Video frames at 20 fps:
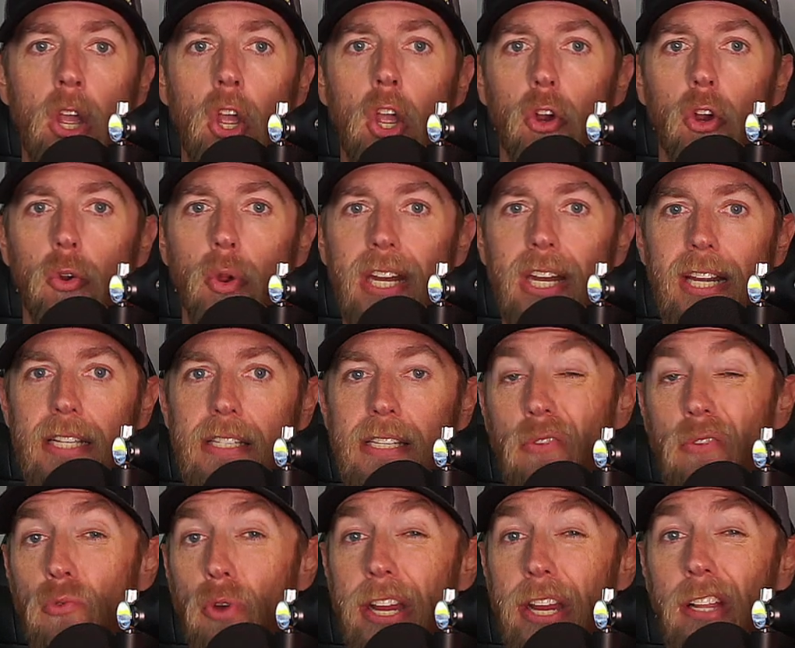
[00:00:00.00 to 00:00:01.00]
Creed is a
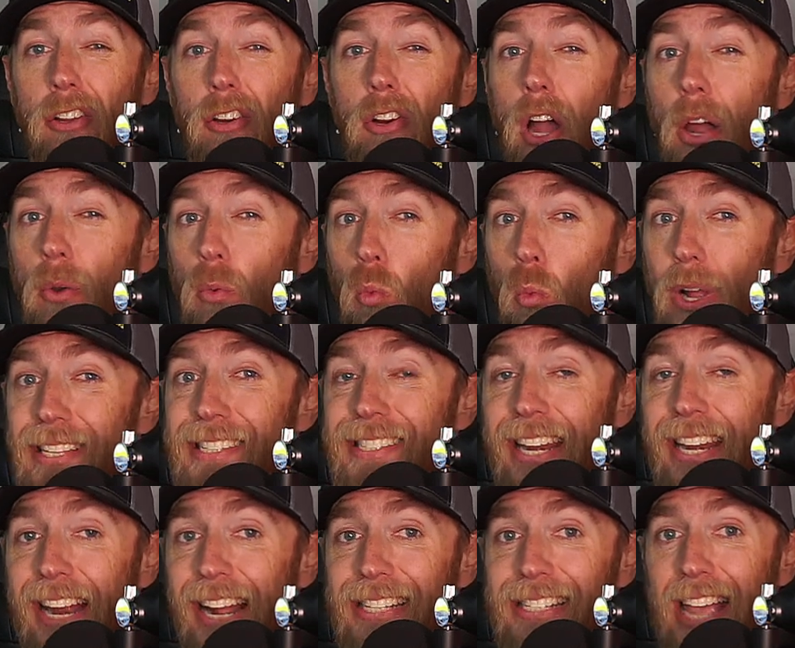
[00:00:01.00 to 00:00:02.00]
regular on Wednesday
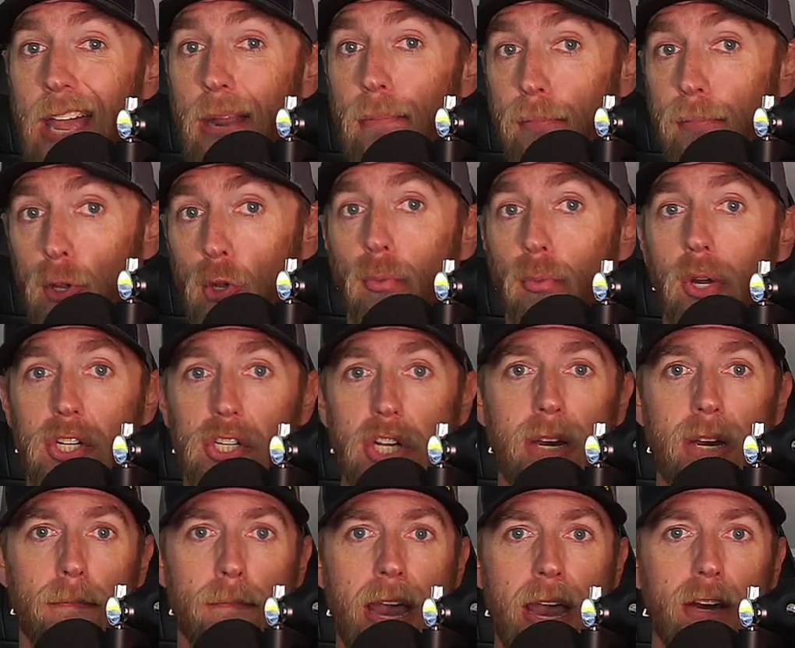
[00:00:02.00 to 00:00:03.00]
nights at Millbridge in
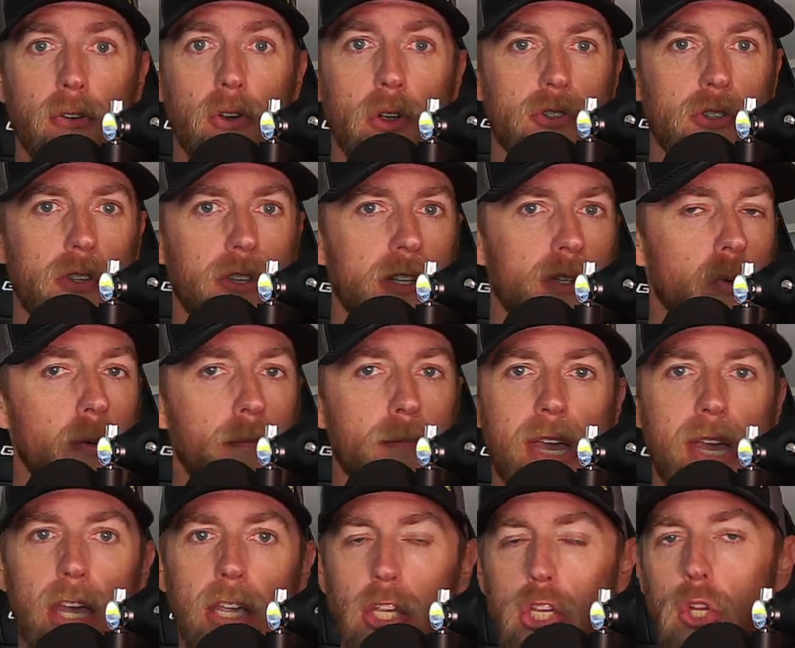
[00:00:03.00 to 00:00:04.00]
a micro, so this won't be
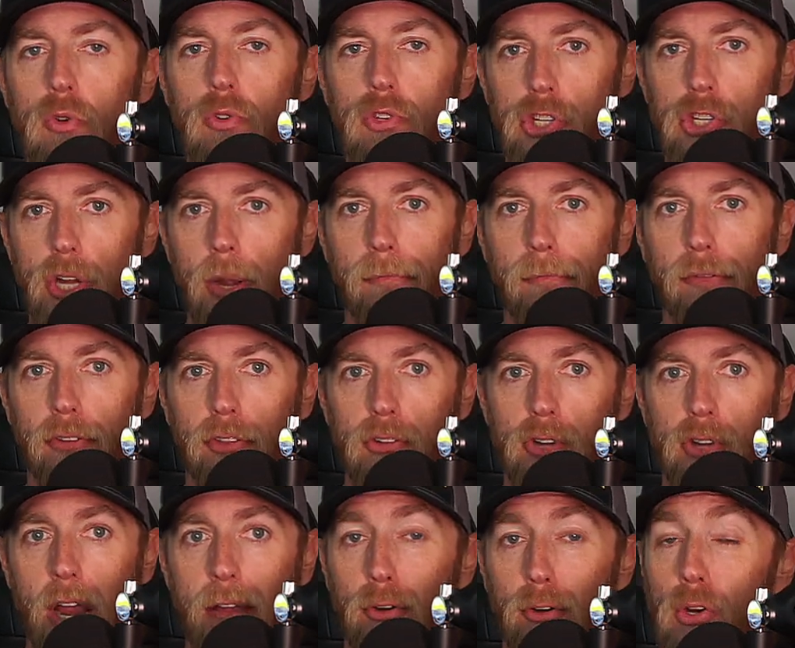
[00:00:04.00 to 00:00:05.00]
a huge jump for the
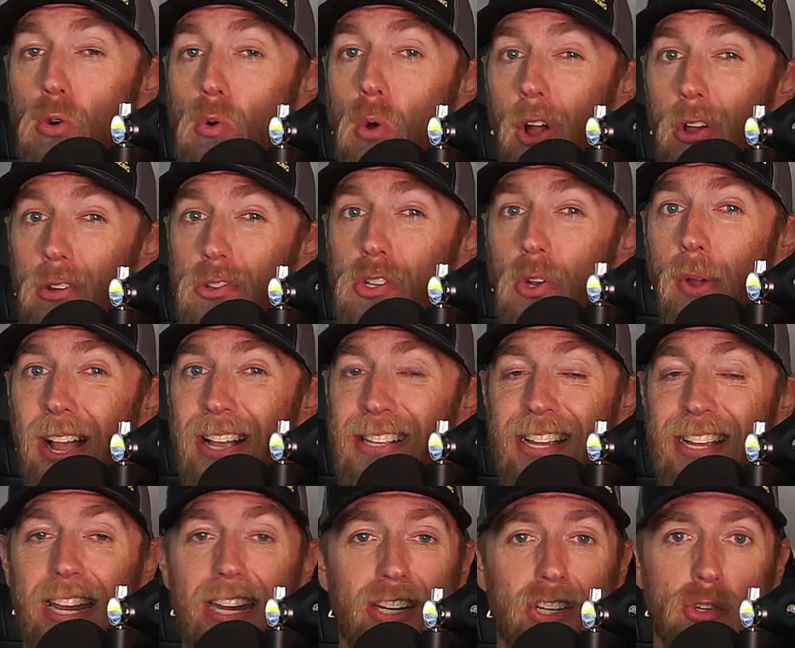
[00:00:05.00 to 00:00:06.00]
driver who also has
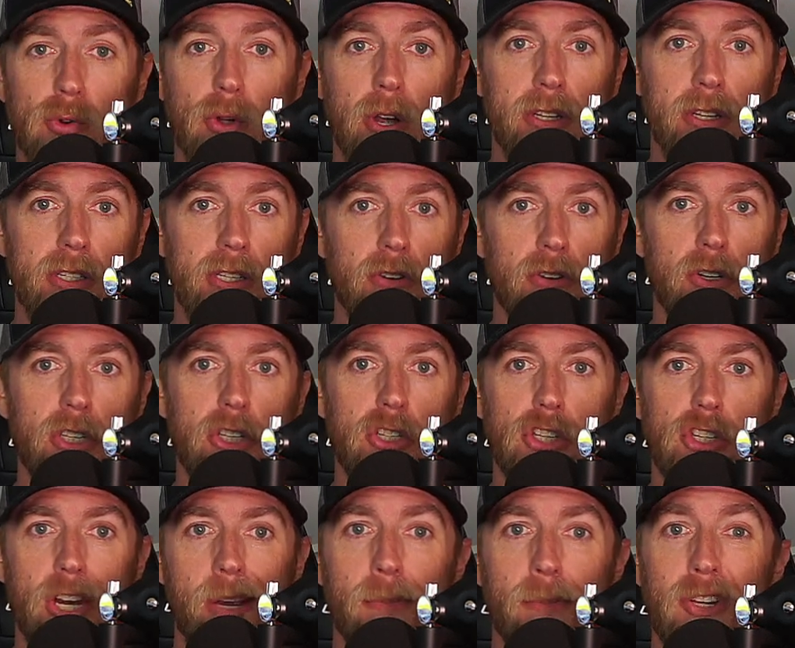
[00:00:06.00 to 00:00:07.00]
a Truck Series
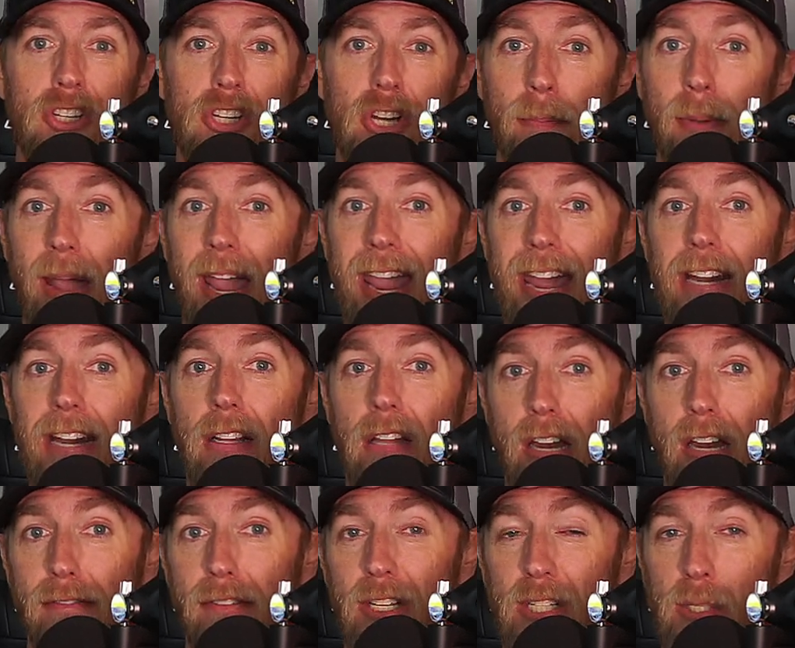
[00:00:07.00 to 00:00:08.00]
championship and a
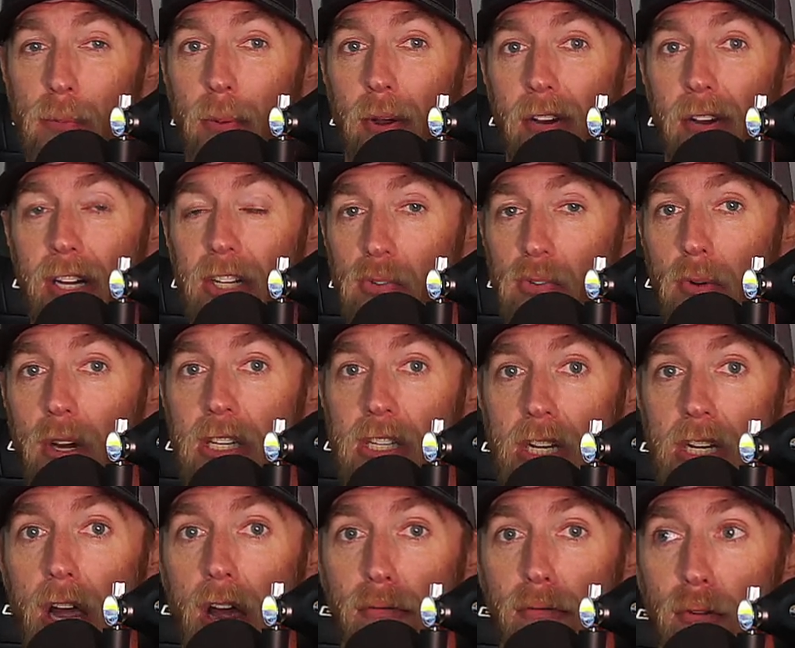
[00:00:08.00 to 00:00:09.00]
lot of experience
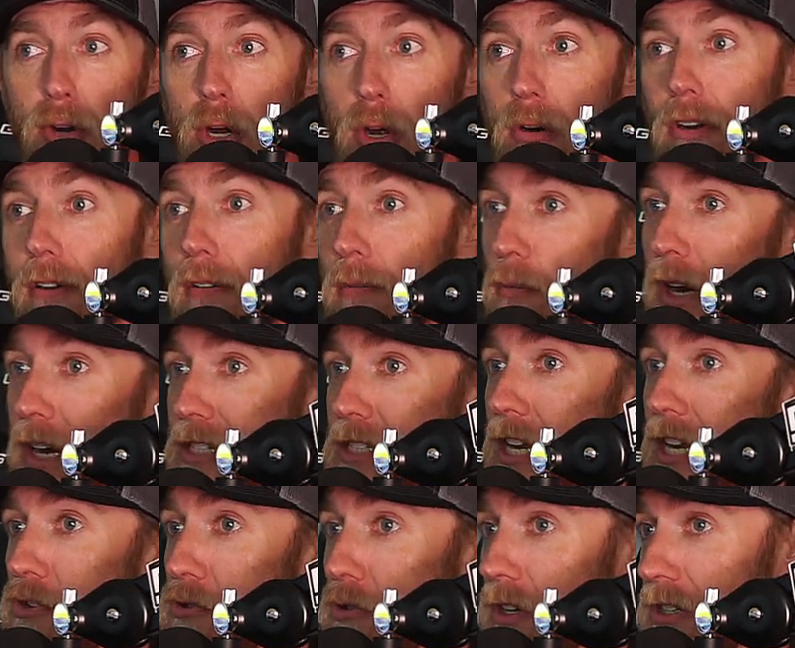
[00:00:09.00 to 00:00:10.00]
racing off road. When I
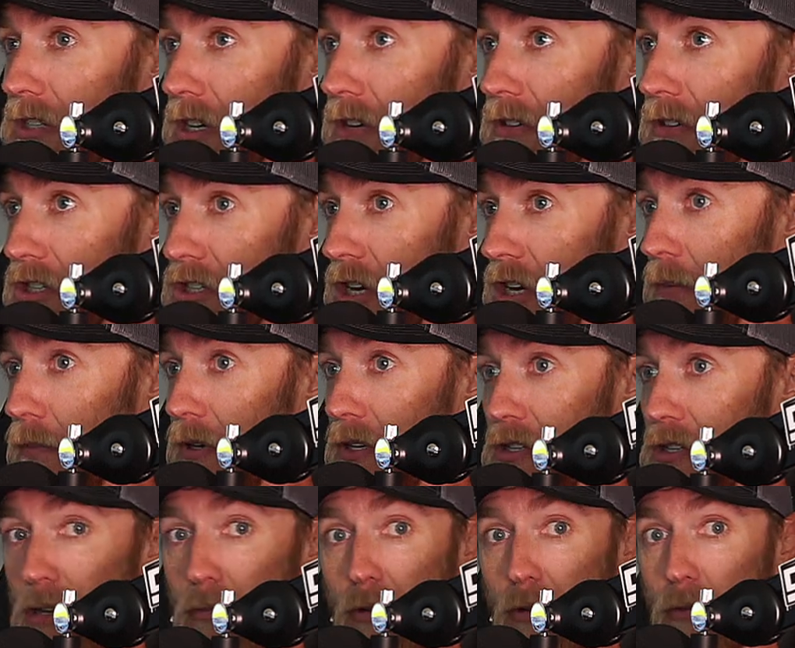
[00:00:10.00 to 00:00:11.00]
say Truck Series
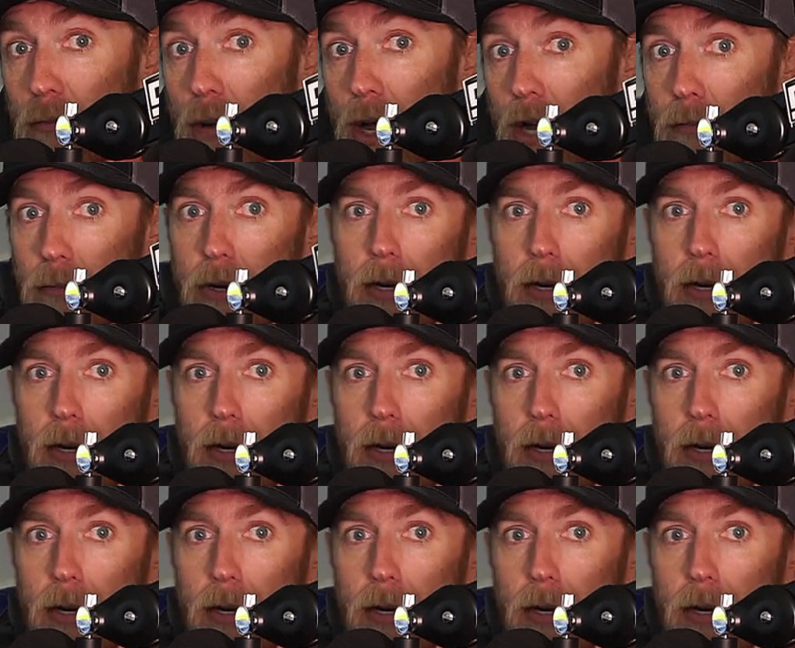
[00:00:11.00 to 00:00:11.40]
championship, look behind me.